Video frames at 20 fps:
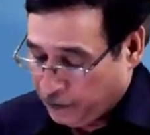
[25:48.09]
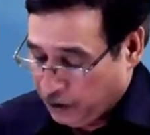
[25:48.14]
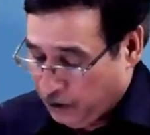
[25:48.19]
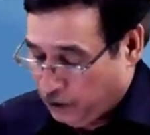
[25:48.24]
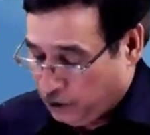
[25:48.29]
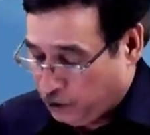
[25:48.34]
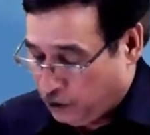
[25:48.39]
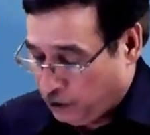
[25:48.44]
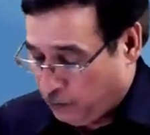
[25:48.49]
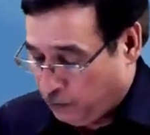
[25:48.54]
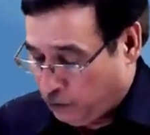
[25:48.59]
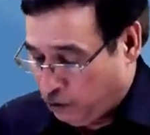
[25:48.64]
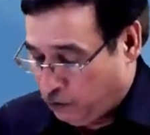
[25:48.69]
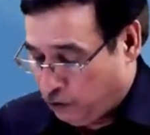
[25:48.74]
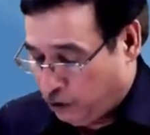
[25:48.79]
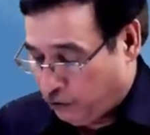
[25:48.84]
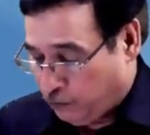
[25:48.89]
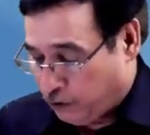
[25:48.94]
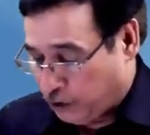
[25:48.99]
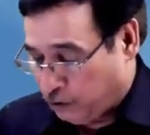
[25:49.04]
So you move
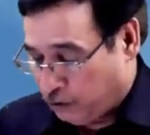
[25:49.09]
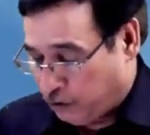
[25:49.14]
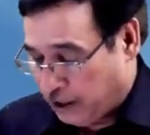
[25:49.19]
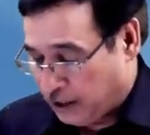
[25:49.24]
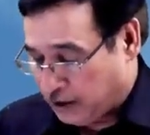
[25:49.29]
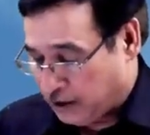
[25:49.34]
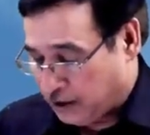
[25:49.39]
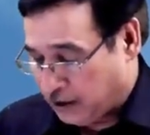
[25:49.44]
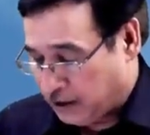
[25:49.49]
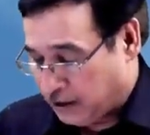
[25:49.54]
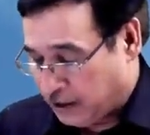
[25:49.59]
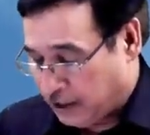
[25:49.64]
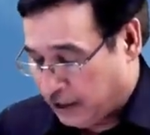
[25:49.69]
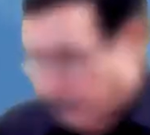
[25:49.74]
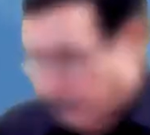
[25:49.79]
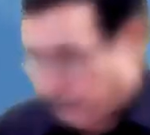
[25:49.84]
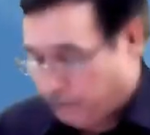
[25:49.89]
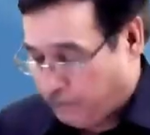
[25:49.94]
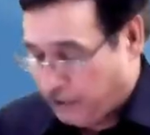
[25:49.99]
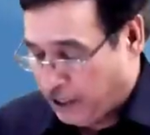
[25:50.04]
over to the asset side,
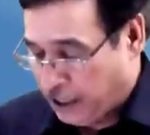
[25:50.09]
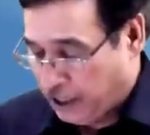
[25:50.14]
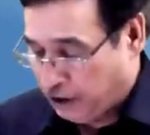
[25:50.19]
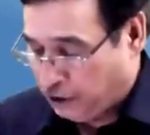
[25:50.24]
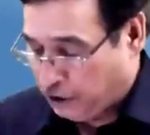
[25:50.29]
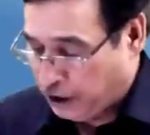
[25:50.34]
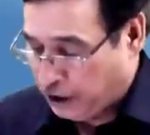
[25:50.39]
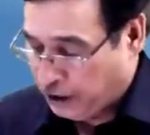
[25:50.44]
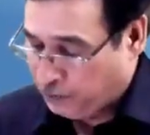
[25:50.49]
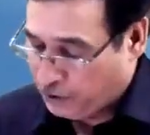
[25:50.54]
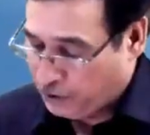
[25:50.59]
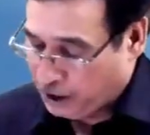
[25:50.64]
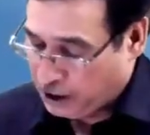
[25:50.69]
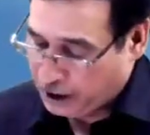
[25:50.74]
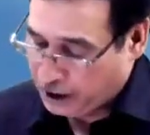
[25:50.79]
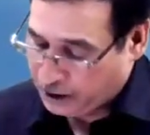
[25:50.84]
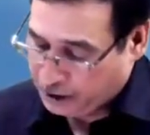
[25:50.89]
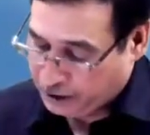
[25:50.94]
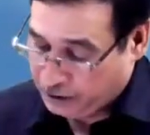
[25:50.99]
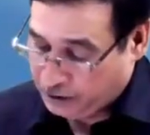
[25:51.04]
balance sheet part,
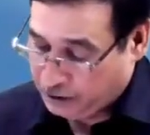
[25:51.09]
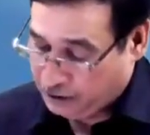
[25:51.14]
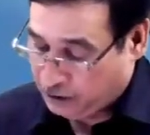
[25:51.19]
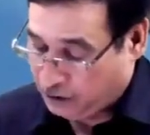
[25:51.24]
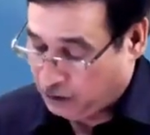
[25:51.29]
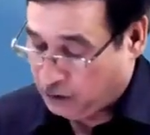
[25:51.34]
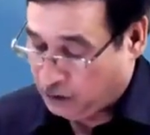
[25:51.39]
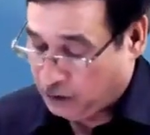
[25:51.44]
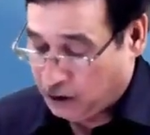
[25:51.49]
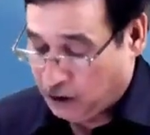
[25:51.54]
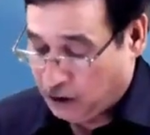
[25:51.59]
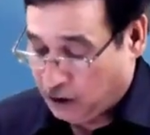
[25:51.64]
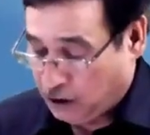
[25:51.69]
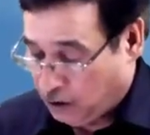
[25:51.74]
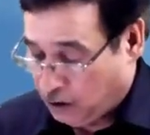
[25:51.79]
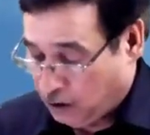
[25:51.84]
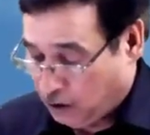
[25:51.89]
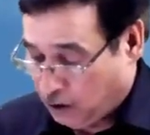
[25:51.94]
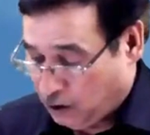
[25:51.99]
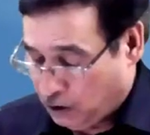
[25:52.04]

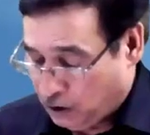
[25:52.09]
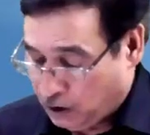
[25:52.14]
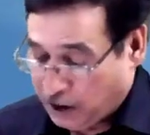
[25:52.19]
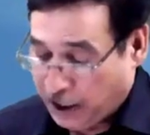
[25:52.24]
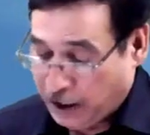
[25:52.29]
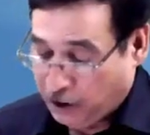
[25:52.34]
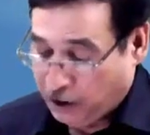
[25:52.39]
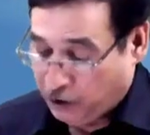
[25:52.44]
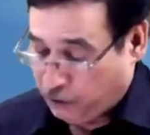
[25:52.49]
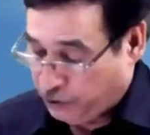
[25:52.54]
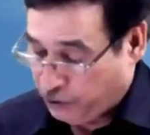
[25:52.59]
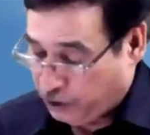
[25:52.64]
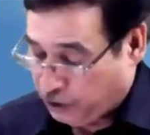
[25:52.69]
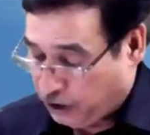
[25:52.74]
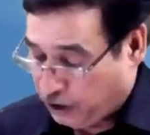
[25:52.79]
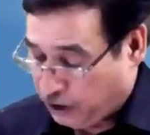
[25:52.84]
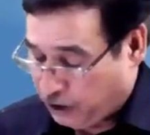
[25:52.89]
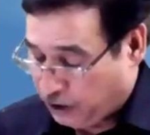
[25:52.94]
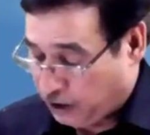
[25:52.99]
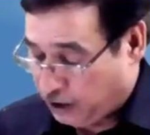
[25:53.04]
right over
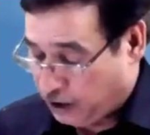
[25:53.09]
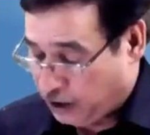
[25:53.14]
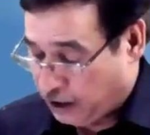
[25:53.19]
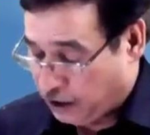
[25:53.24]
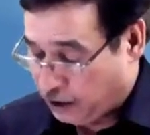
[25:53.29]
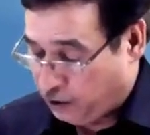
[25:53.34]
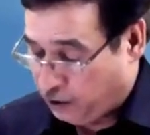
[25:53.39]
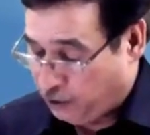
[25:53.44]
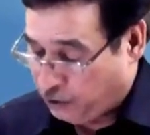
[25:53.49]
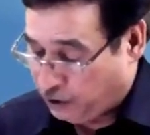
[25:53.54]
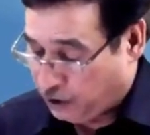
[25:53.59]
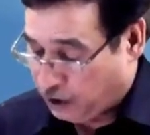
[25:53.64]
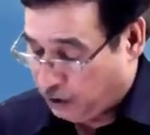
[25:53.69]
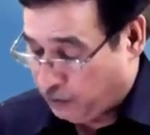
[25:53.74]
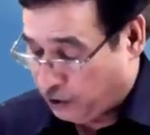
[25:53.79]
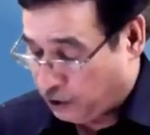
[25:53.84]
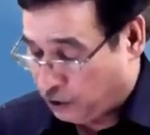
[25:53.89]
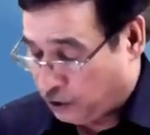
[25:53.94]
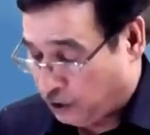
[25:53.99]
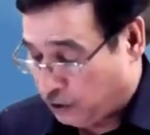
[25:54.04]
there, accrued commission.